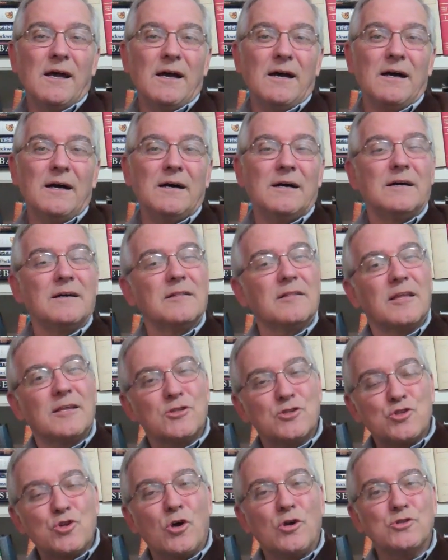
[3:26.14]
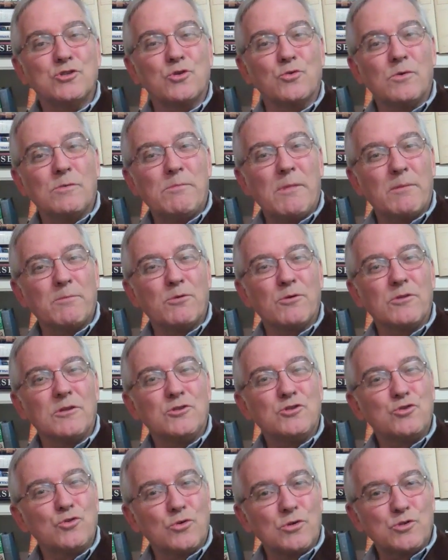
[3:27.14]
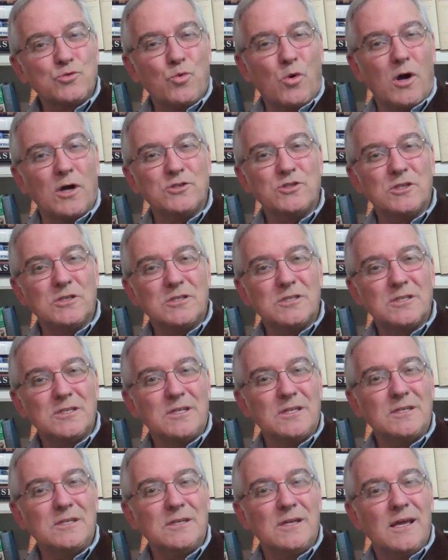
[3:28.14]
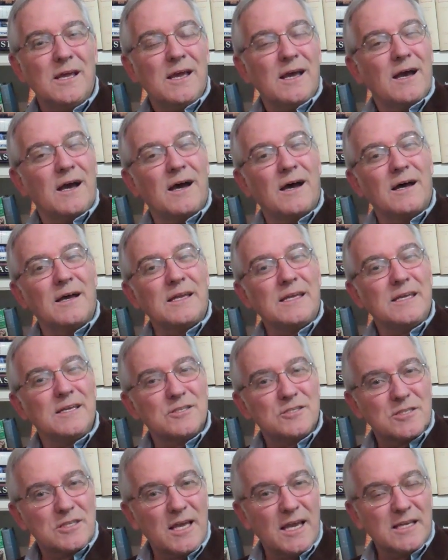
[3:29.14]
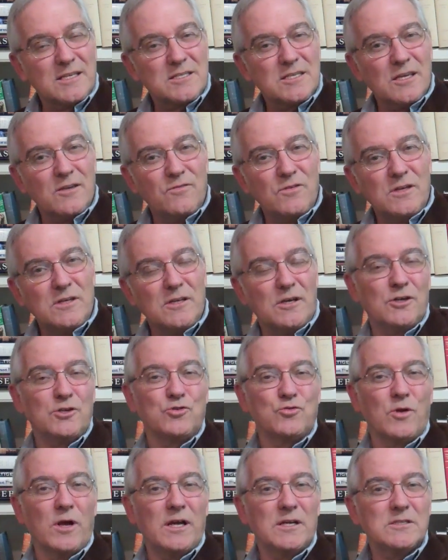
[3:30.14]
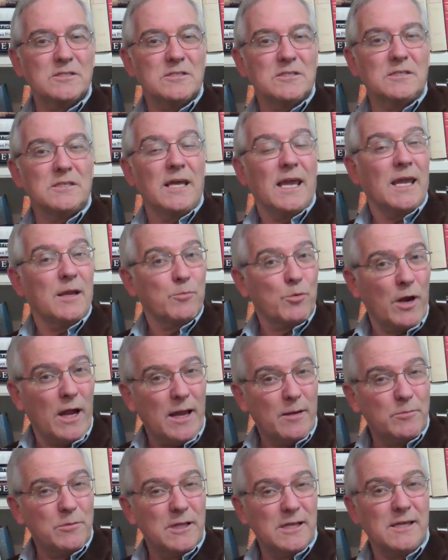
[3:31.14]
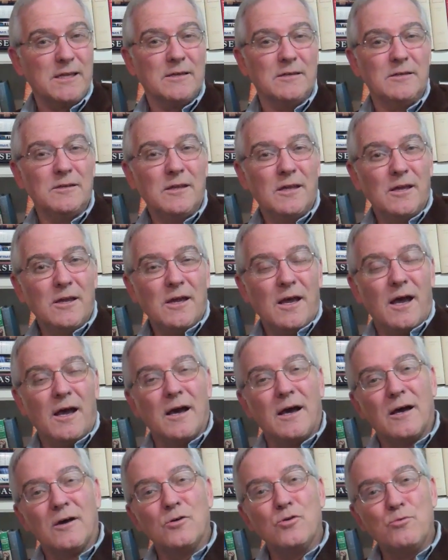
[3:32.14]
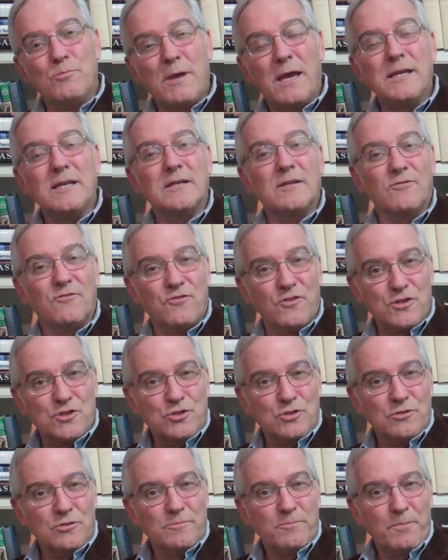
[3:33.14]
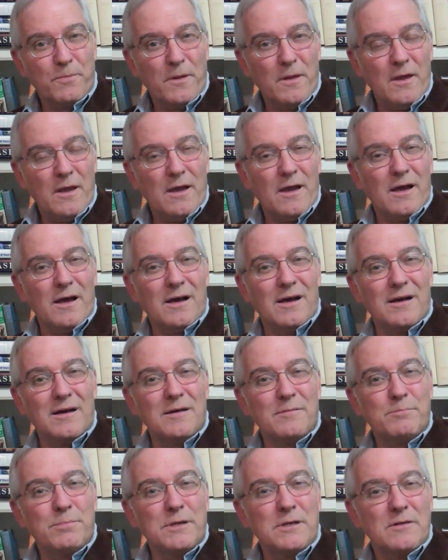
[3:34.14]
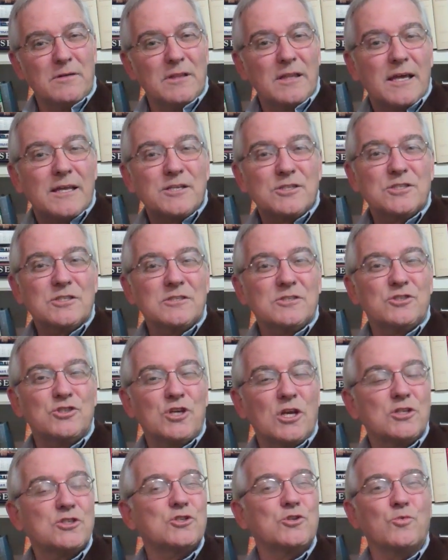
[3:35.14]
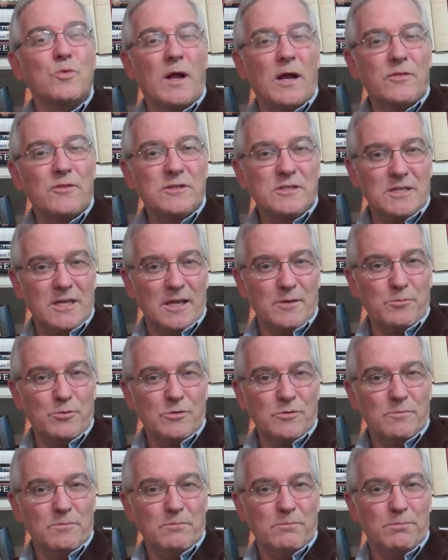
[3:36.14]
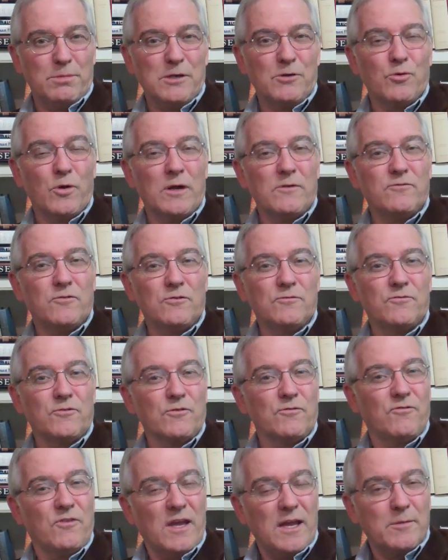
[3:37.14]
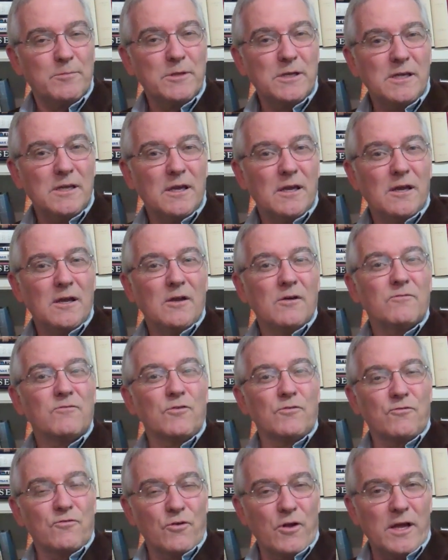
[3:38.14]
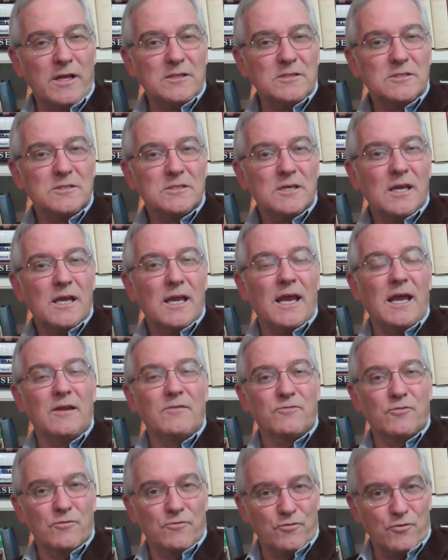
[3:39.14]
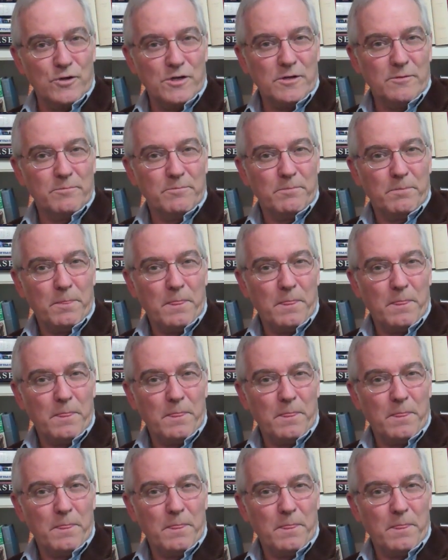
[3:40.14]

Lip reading: Let us also remember that George Washington and his Thanksgiving address, and Abraham Lincoln, who made it official. But let us, just around the table, be grateful for family, for friends, and for freedom.